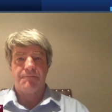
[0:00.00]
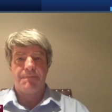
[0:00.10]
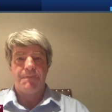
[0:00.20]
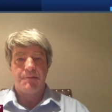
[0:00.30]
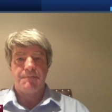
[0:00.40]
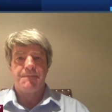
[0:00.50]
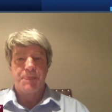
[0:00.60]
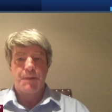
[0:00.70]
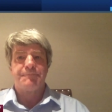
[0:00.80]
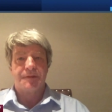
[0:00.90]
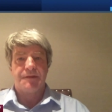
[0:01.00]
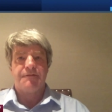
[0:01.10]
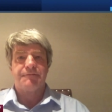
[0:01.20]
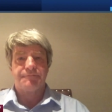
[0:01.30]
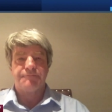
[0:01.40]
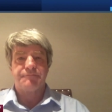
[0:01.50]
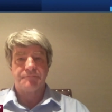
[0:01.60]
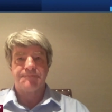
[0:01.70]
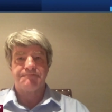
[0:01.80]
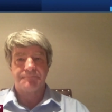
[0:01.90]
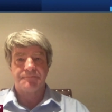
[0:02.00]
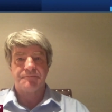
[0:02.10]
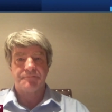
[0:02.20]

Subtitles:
They met today. How grim is it?